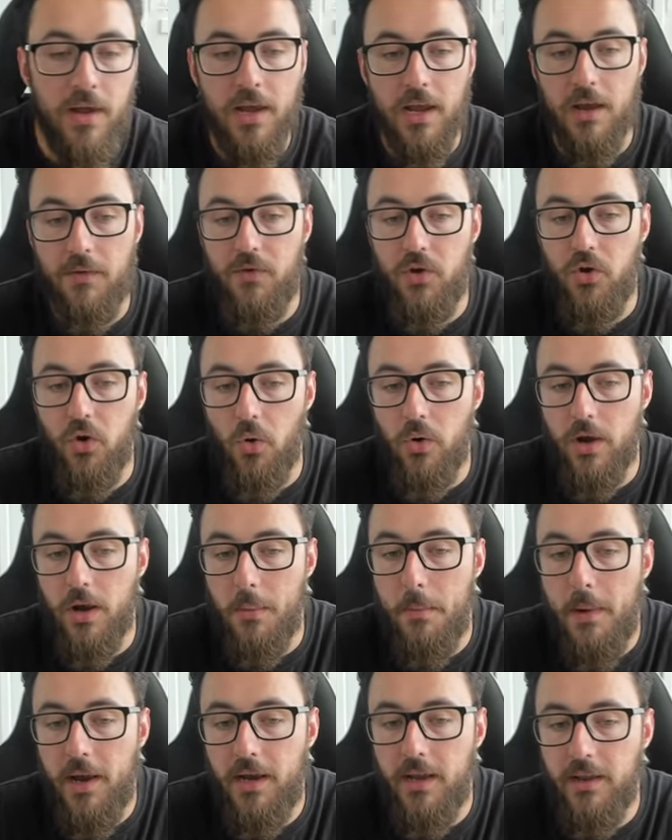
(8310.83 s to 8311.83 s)
If you don't
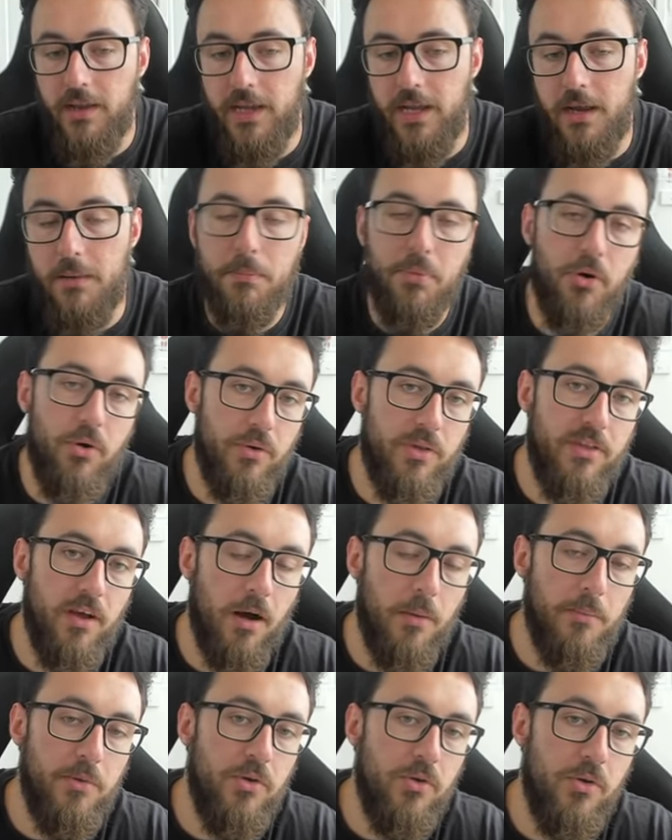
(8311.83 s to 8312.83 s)
immediately input with
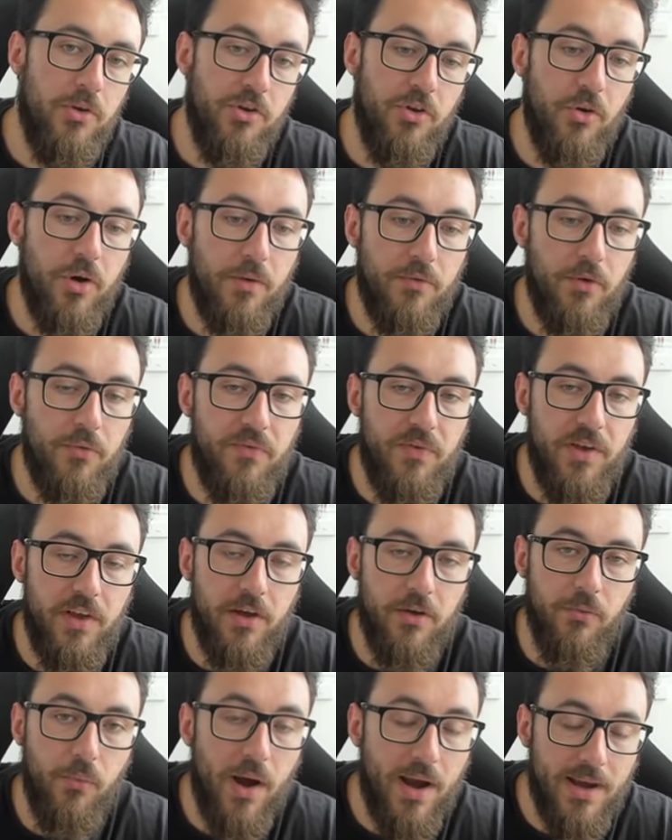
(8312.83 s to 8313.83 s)
W and you don't have your
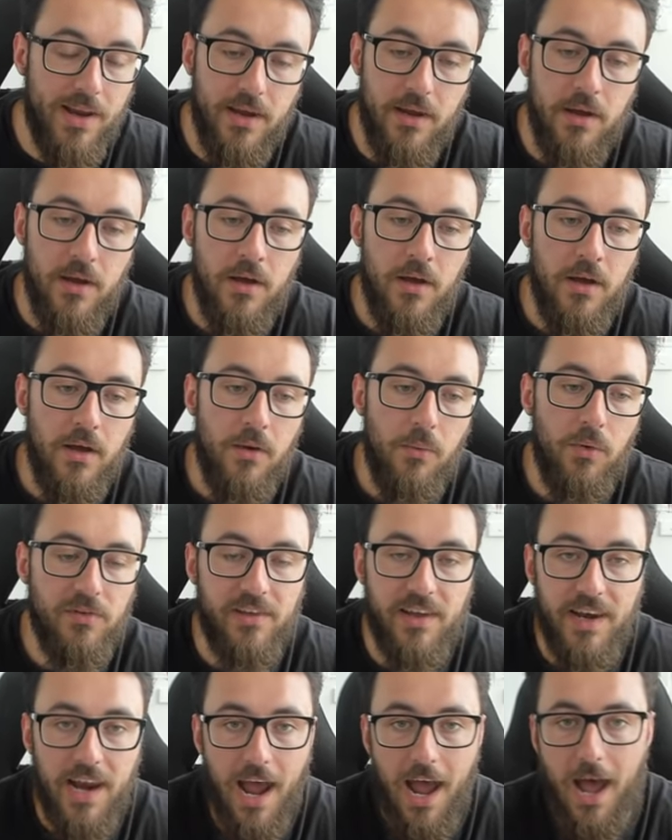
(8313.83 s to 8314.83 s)
fear ready, what's
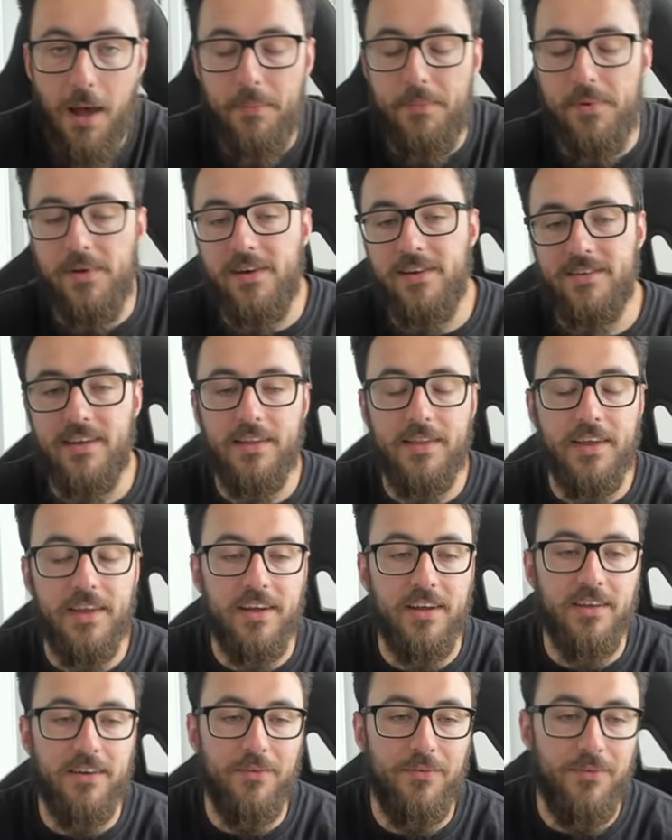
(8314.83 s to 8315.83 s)
going to happen is that they're
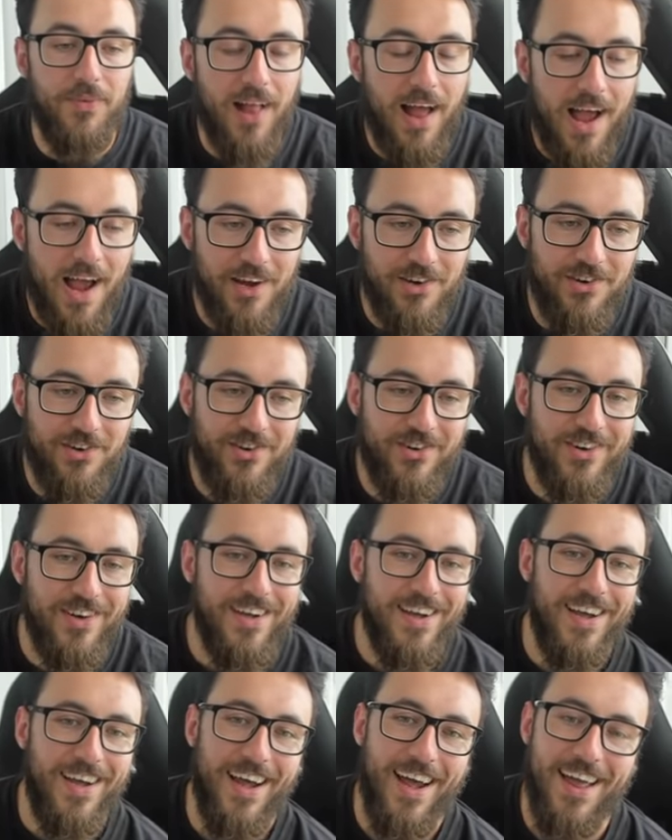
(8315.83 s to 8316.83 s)
going to flash
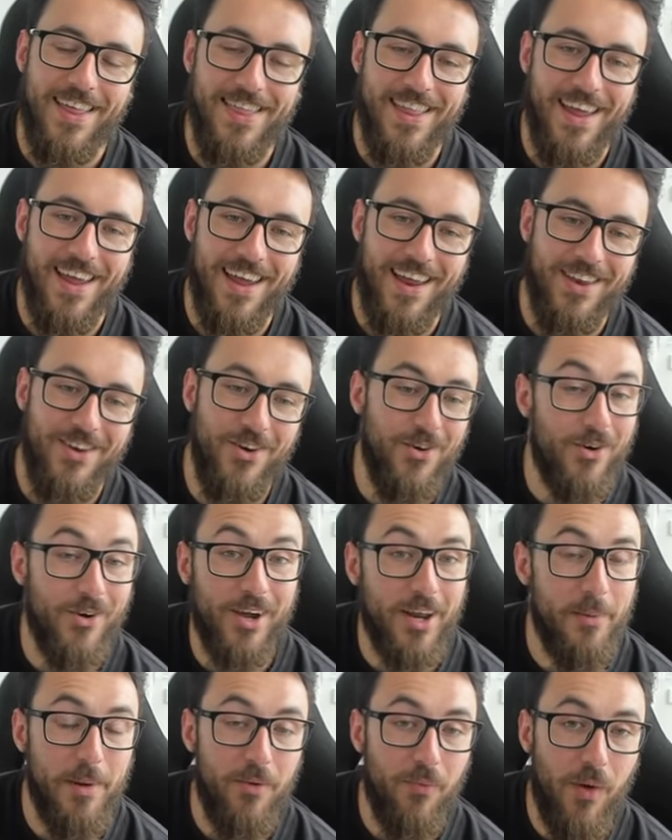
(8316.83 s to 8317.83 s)
and then you're not
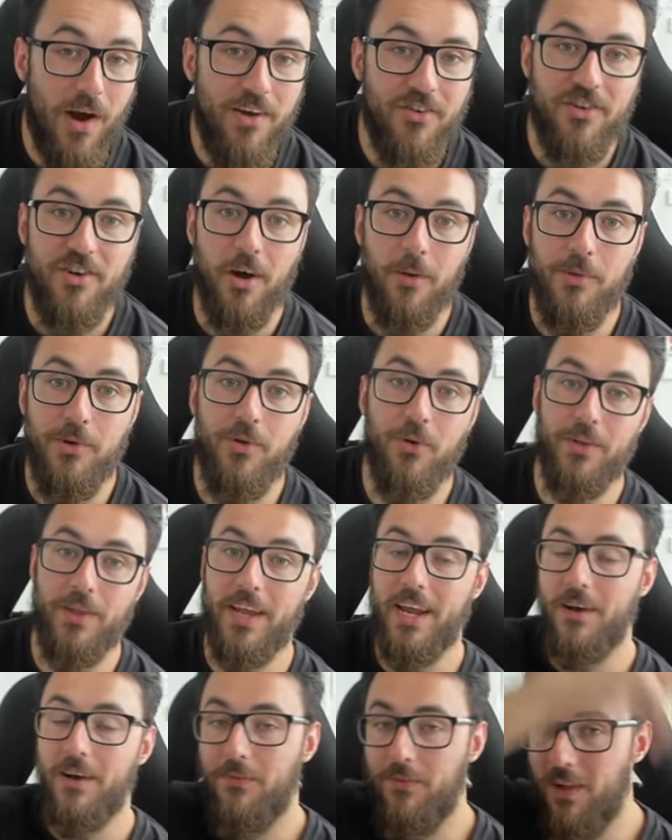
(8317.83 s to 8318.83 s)
going to be in range of W or they're
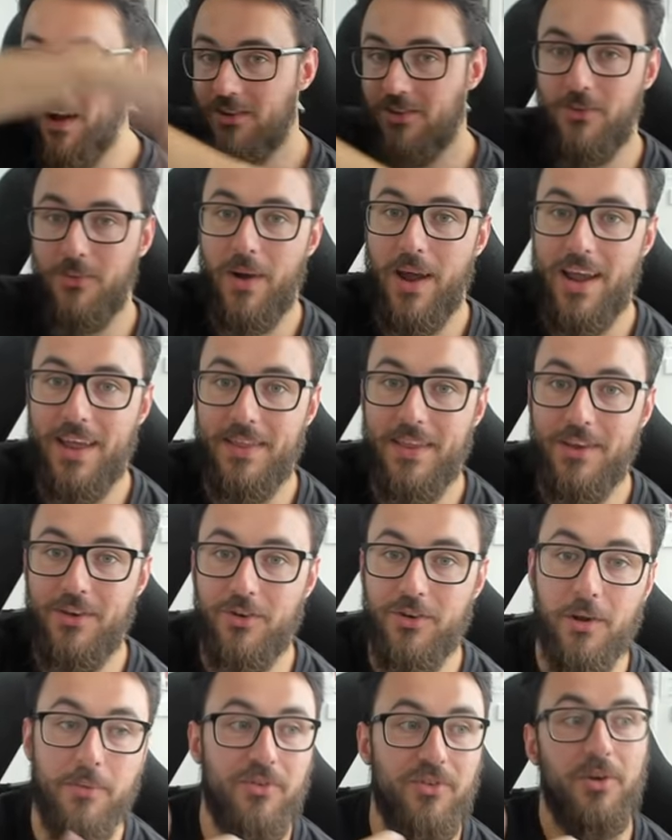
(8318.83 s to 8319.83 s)
going to flash away and then your
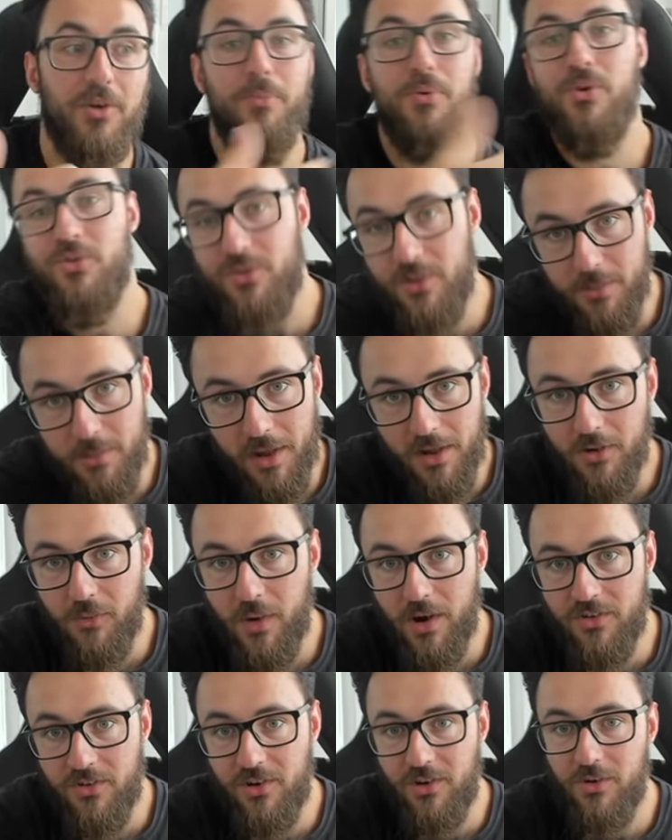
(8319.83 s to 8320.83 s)
W is going to push them the other
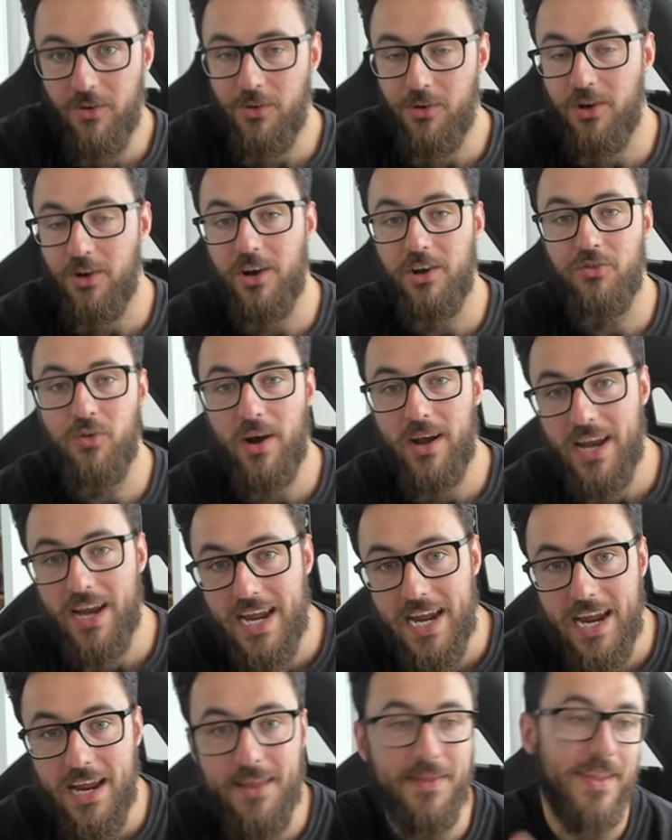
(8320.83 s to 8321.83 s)
direction or you're going to try and
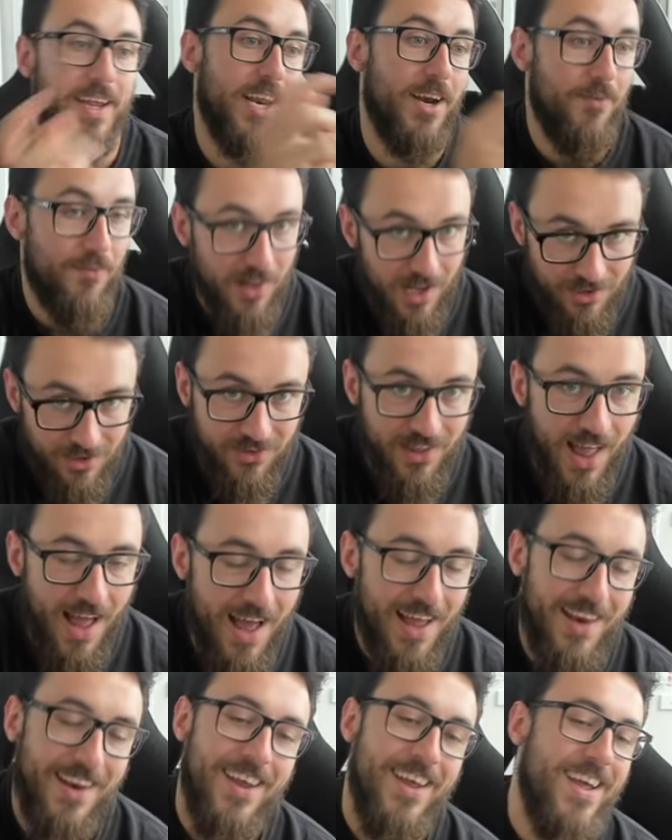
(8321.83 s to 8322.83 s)
E and they're going to flash
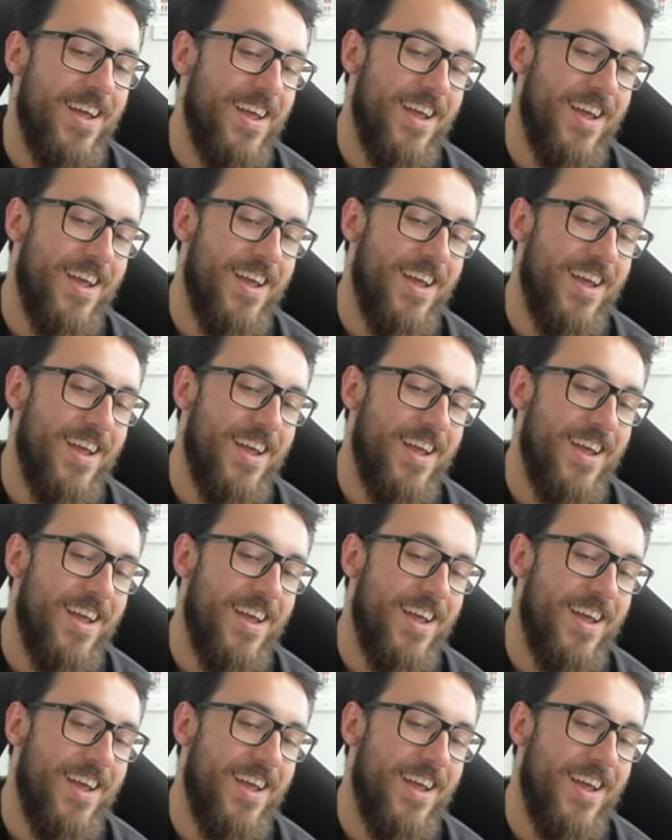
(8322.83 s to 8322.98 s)
that.